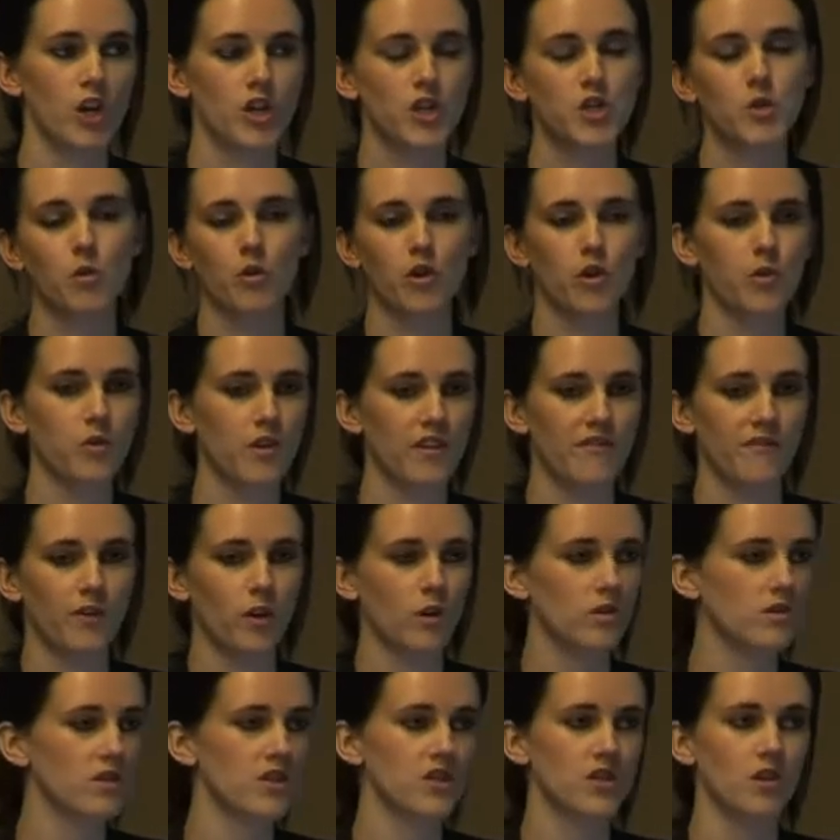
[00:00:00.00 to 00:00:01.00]
2 or 3
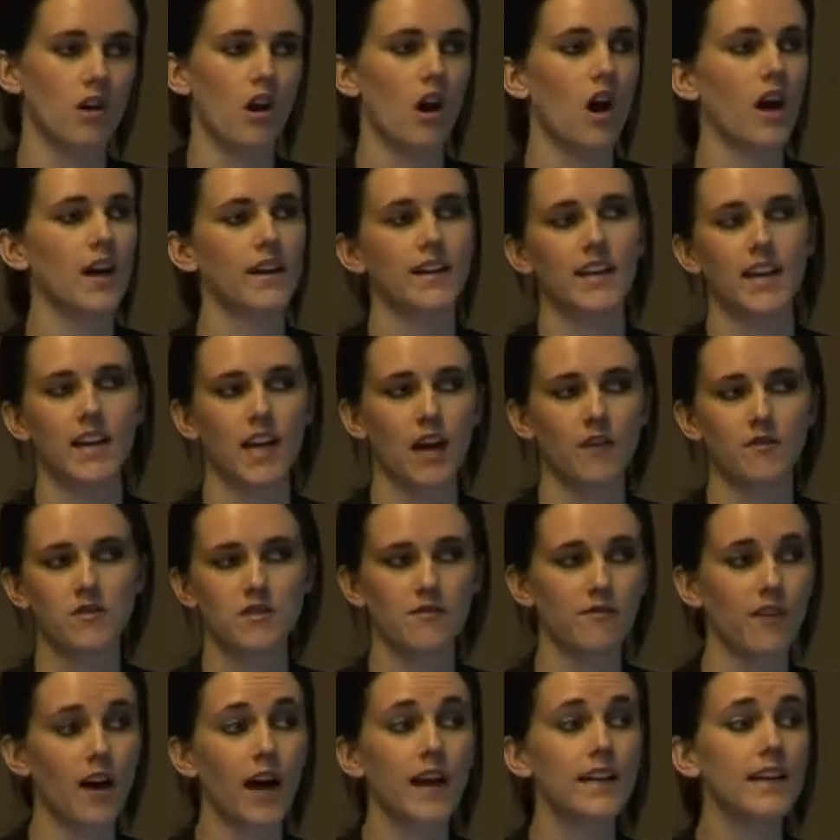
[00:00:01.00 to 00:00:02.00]
filters, so hardly enough to
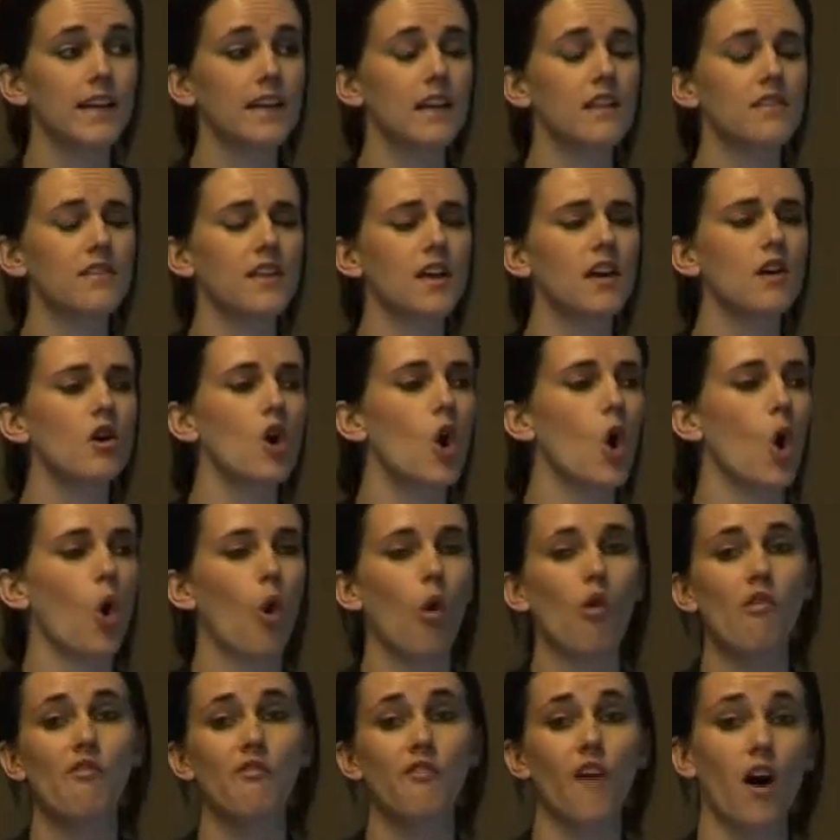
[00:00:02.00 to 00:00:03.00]
find anything,
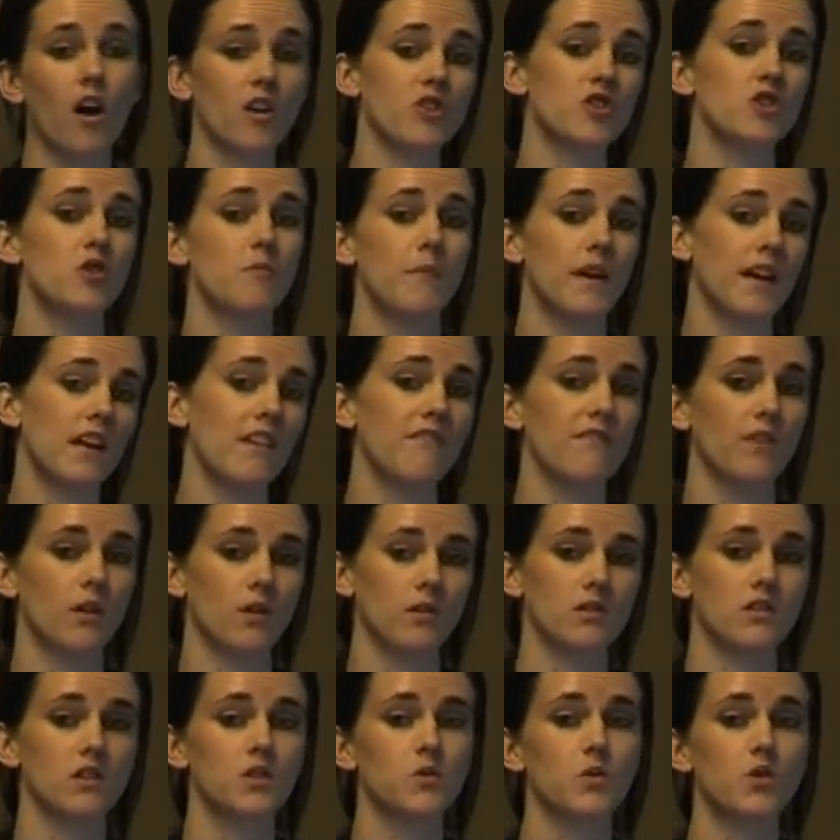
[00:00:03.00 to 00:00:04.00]
or far too many
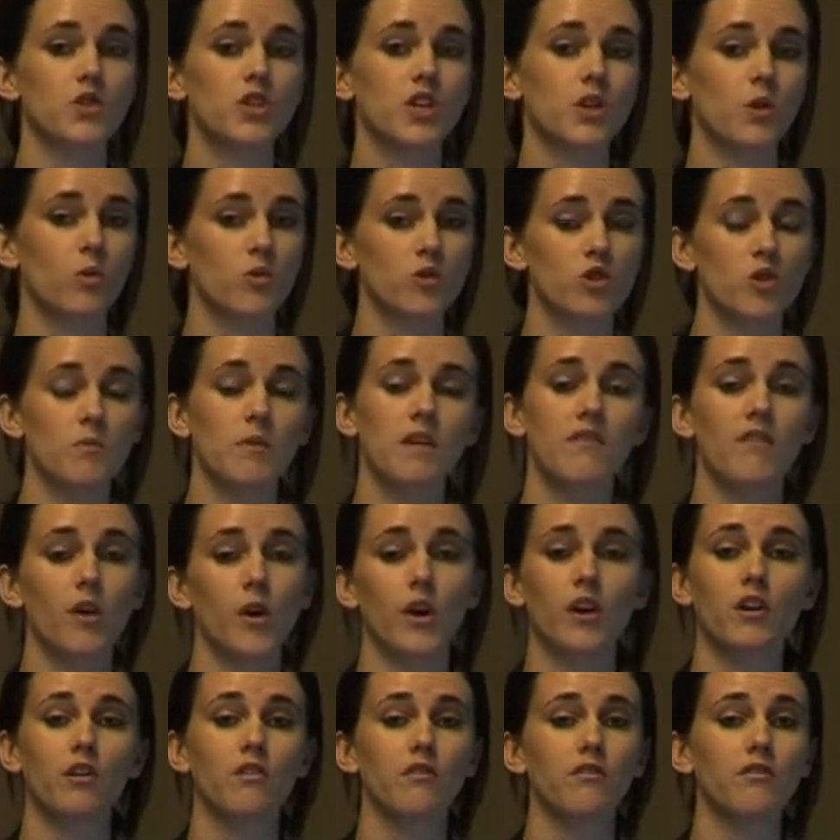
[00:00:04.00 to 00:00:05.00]
filters, which can also be
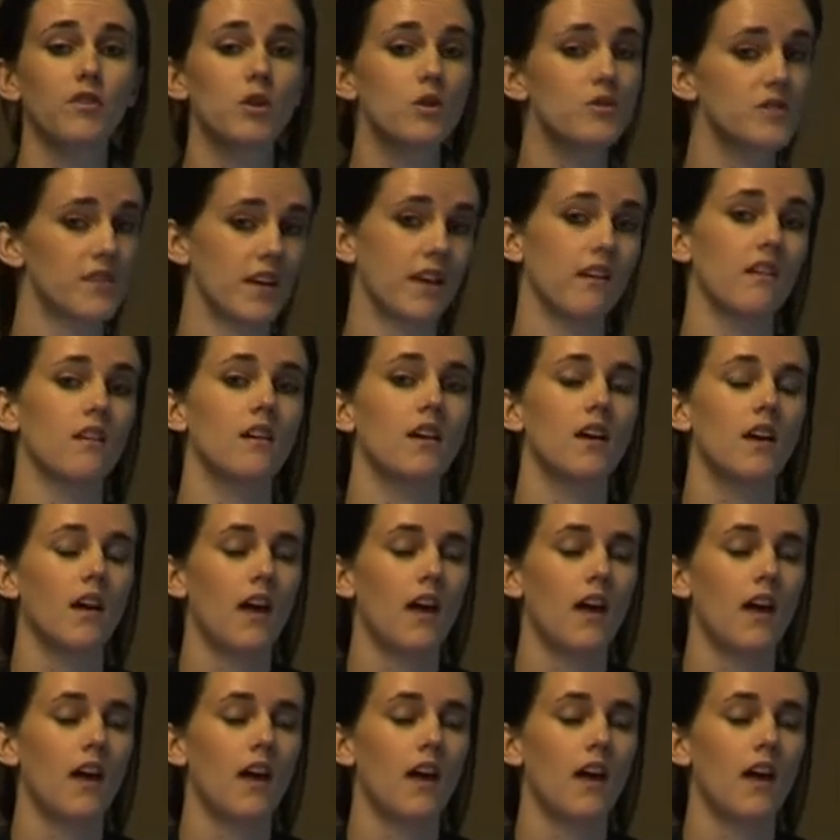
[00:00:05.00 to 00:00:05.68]
very confusing.